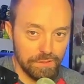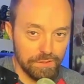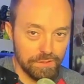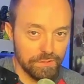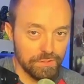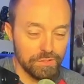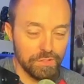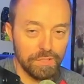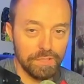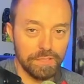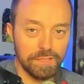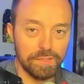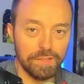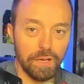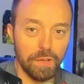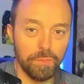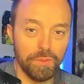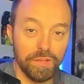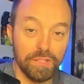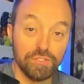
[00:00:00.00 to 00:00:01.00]
Johnny
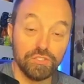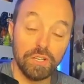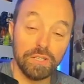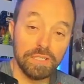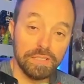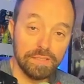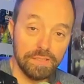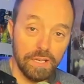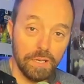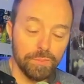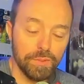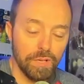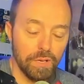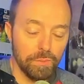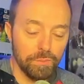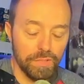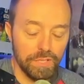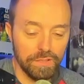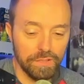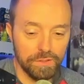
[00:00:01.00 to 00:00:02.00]
Depp, Johnny Depp
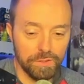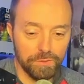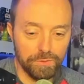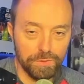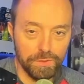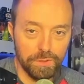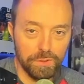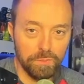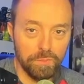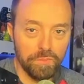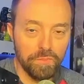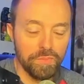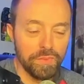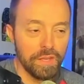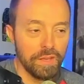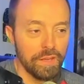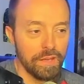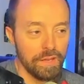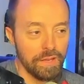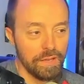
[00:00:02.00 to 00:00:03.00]
not being in the film.
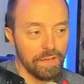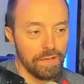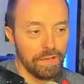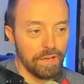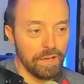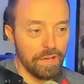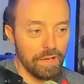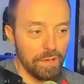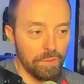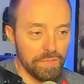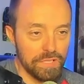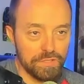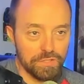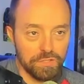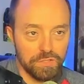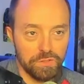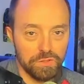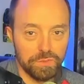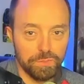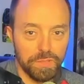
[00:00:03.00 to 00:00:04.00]
Um, that's
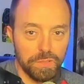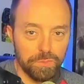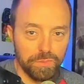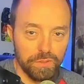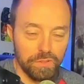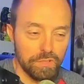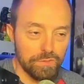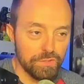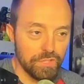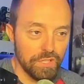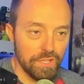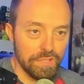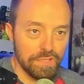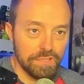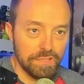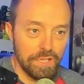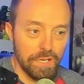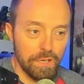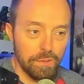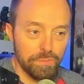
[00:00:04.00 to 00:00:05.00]
huge. People love Johnny
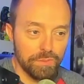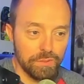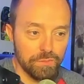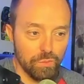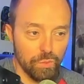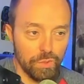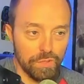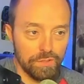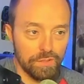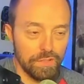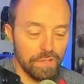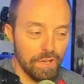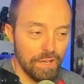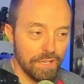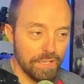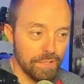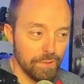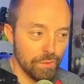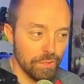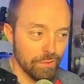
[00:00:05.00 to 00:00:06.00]
Depp, whether or
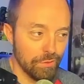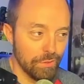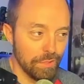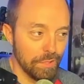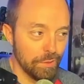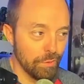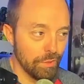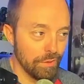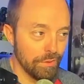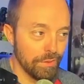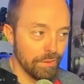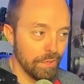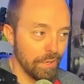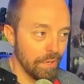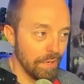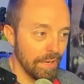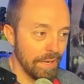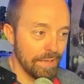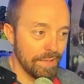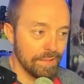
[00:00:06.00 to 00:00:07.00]
not you agree with
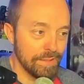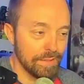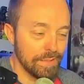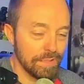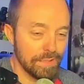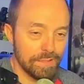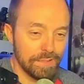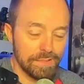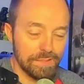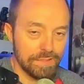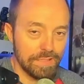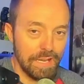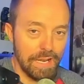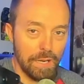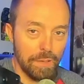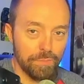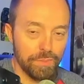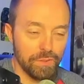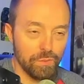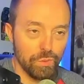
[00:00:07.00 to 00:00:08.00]
uh, anything that's
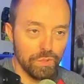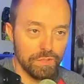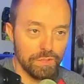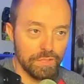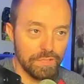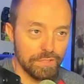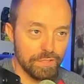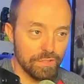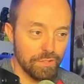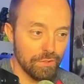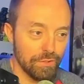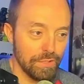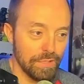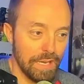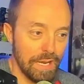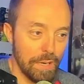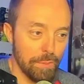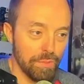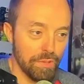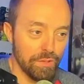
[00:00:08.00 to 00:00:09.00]
happened with his current
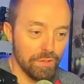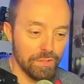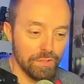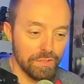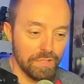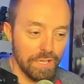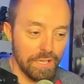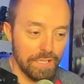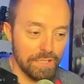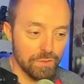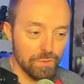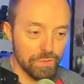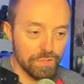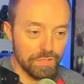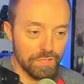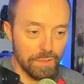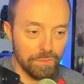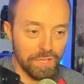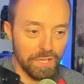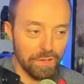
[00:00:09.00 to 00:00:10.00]
Amber Heard case,
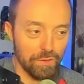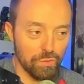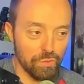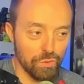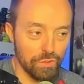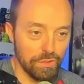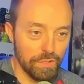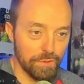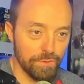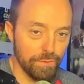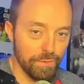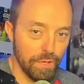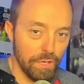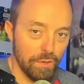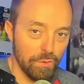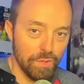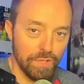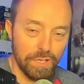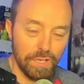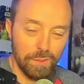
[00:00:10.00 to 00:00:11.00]
which I'm not really
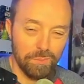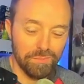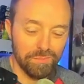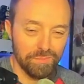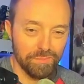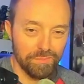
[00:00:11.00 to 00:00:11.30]
following. I'm